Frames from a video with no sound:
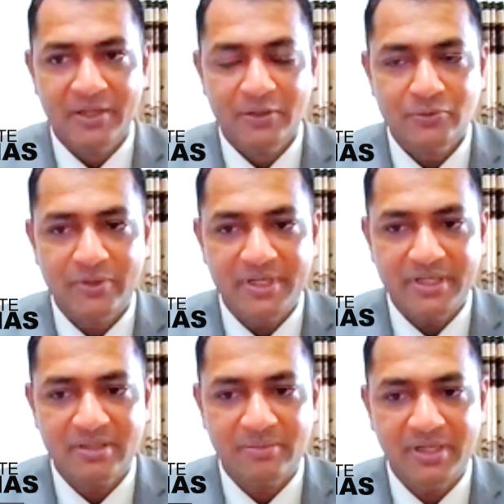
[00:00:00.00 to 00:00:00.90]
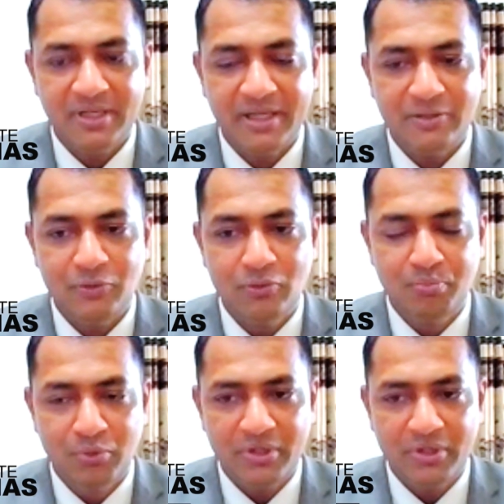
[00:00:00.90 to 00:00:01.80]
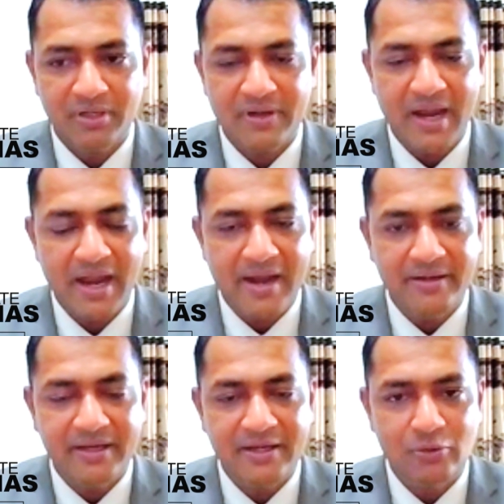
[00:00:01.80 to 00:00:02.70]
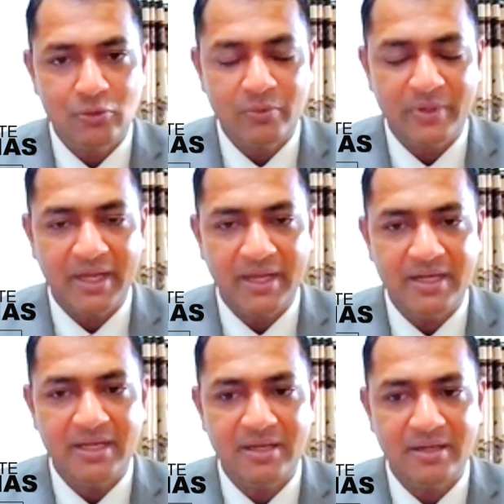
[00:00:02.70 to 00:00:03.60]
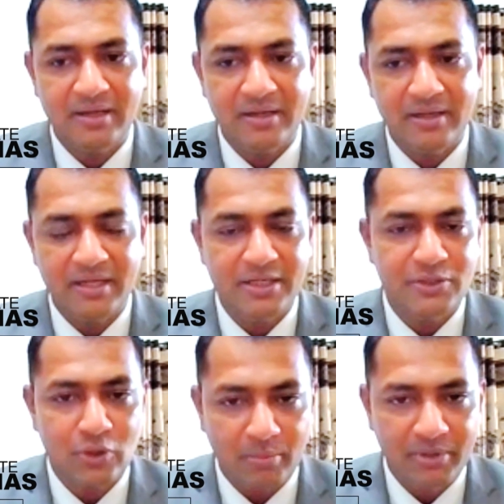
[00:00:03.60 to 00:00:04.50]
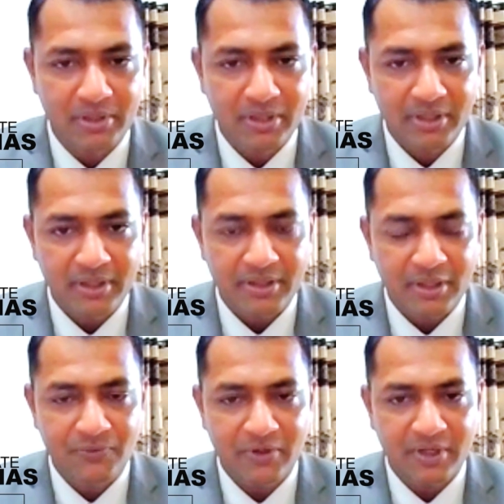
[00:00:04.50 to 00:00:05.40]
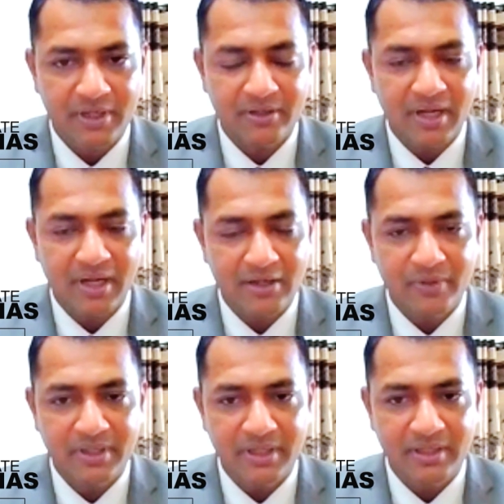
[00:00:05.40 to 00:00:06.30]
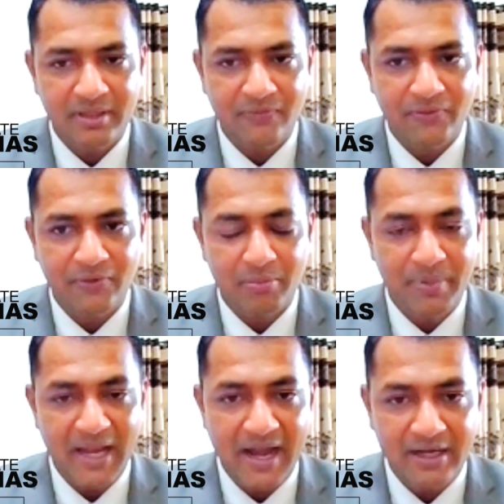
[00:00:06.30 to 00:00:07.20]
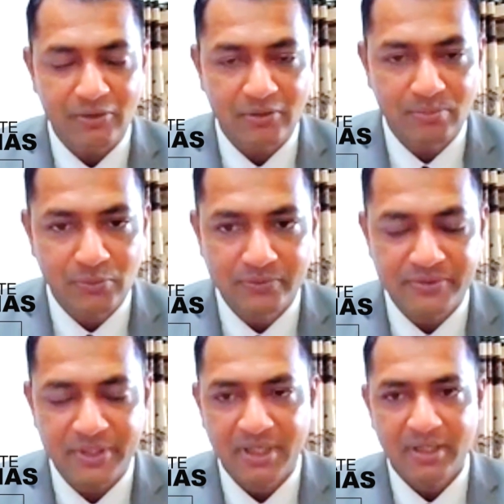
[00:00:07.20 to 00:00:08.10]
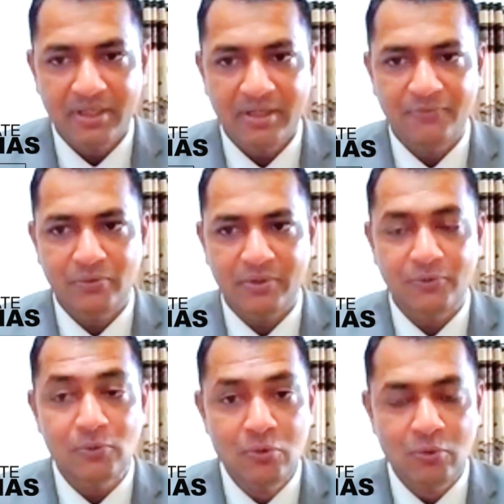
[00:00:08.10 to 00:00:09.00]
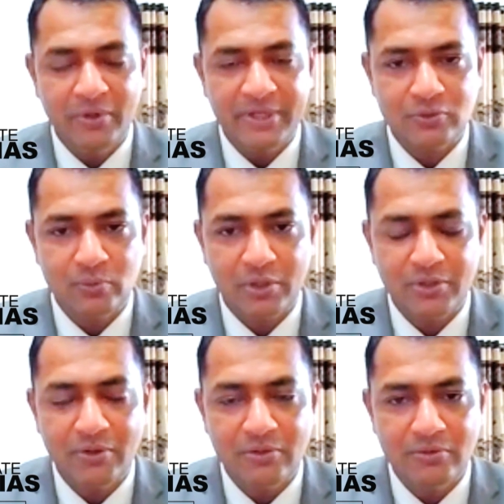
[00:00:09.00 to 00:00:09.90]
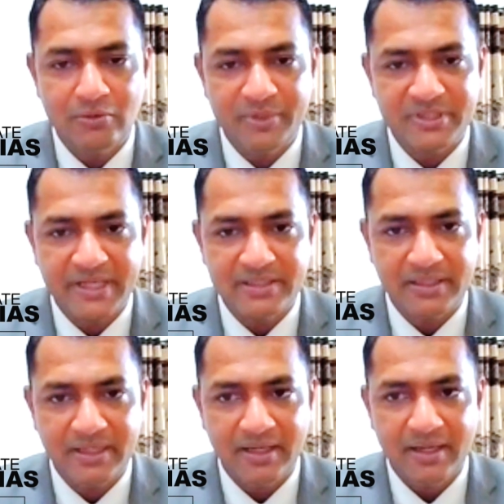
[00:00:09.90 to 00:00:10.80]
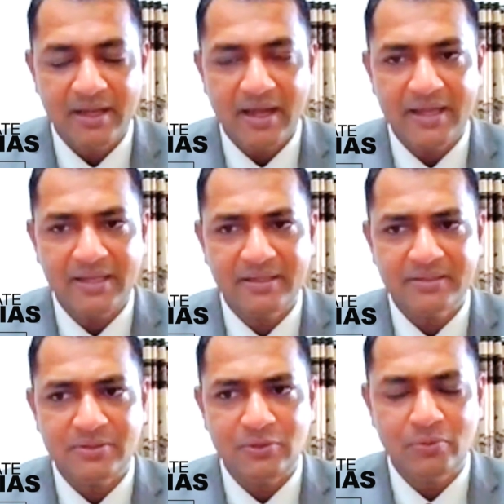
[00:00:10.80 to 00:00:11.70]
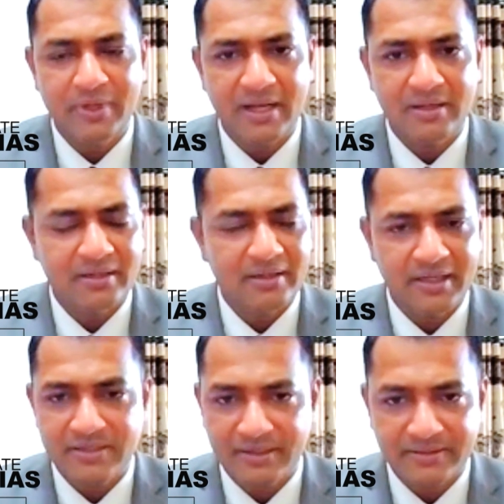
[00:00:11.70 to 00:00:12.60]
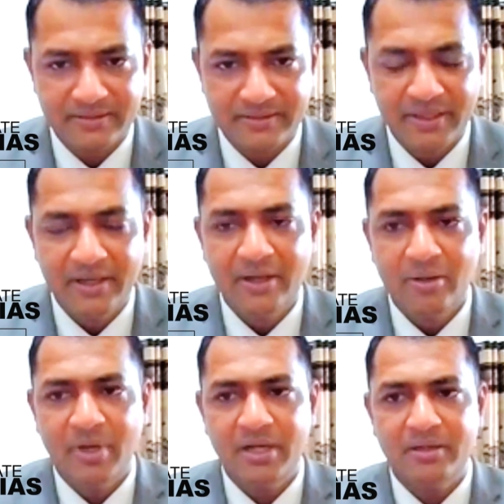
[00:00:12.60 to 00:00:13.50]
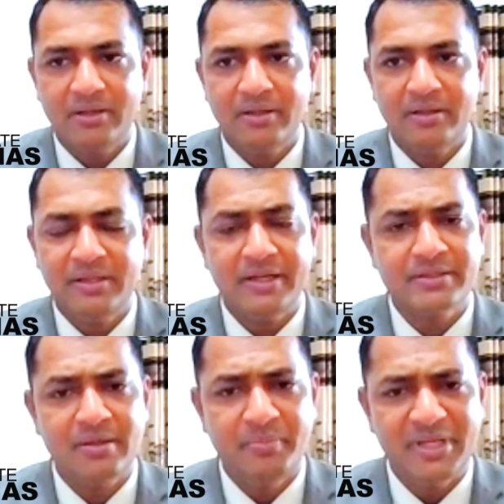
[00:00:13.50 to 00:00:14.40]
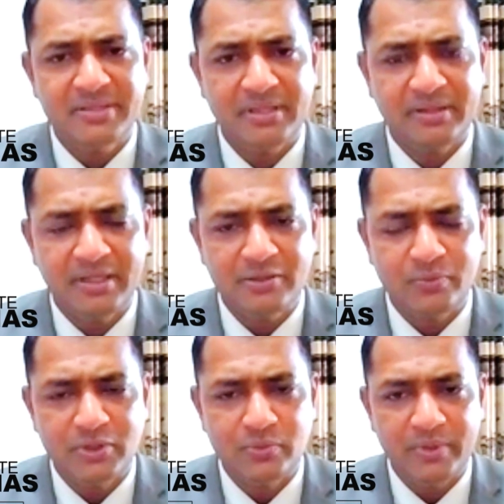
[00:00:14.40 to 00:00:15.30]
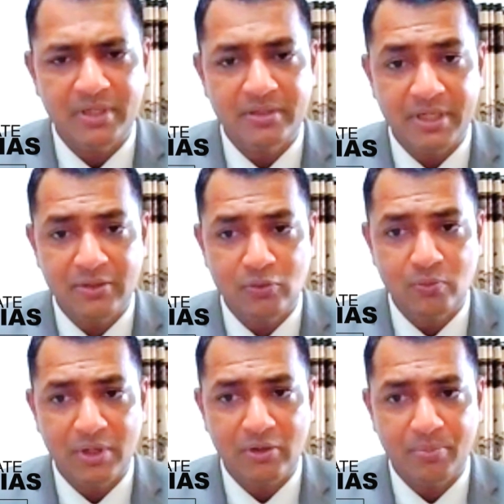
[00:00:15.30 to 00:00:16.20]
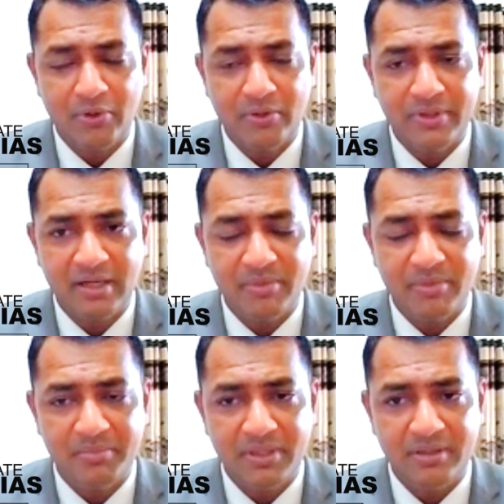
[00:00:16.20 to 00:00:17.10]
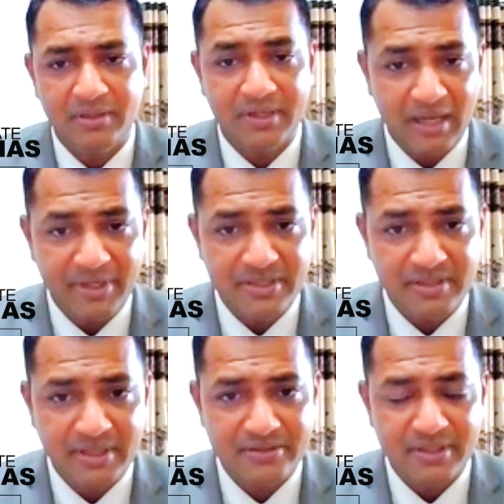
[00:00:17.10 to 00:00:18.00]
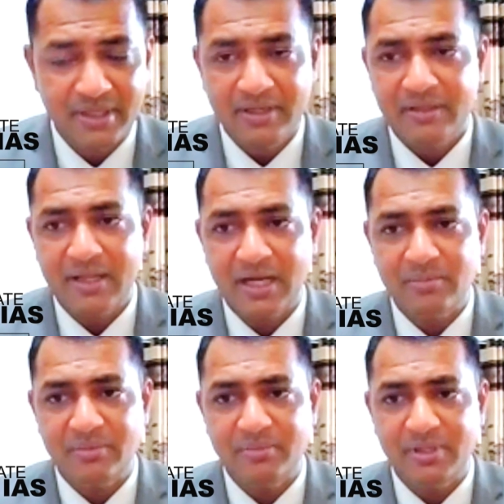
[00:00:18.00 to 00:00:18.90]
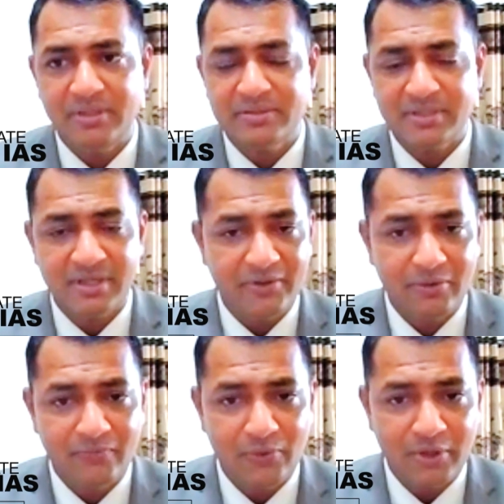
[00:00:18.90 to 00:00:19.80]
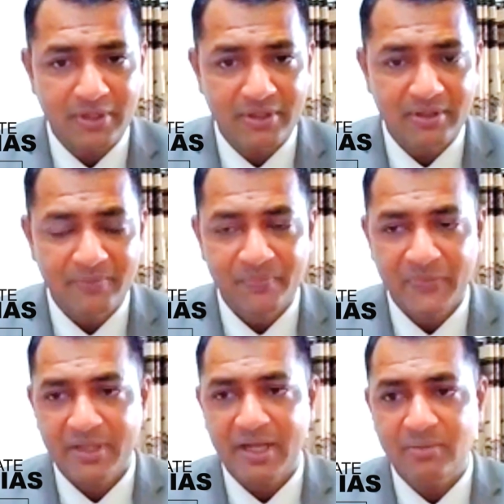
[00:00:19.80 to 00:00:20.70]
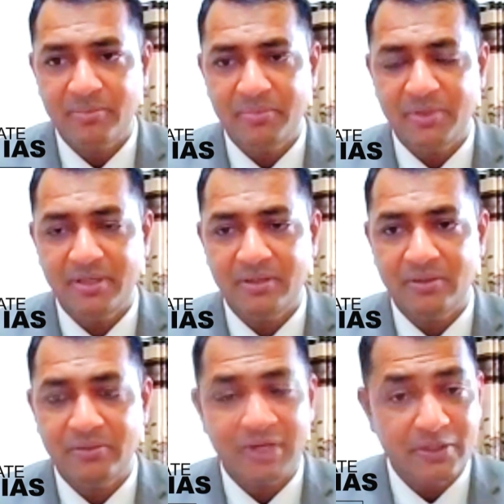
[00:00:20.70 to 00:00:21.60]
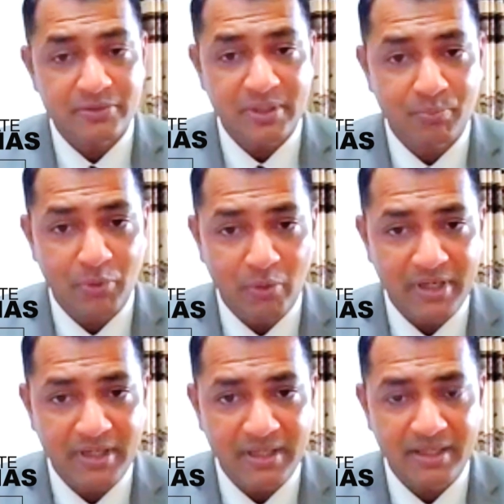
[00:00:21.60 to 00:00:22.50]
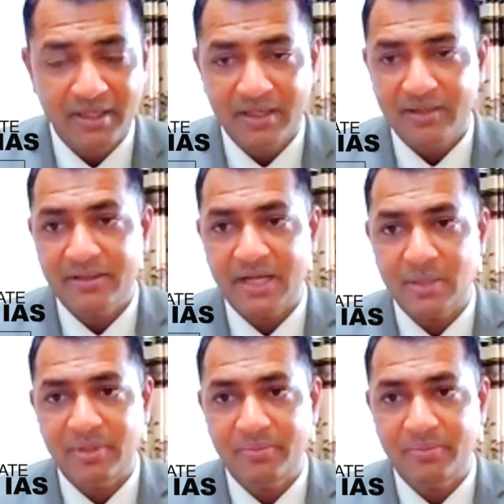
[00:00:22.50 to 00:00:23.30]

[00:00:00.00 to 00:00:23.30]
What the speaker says: So it is something like you put a hand into any job. If you are hardworking, if you have planned your moves, if you know as to what you have to do precisely, I guess you can get success. But there are some basic things which we need to work upon. That may be climate change, that may be saving of water, that may be reducing poverty, that may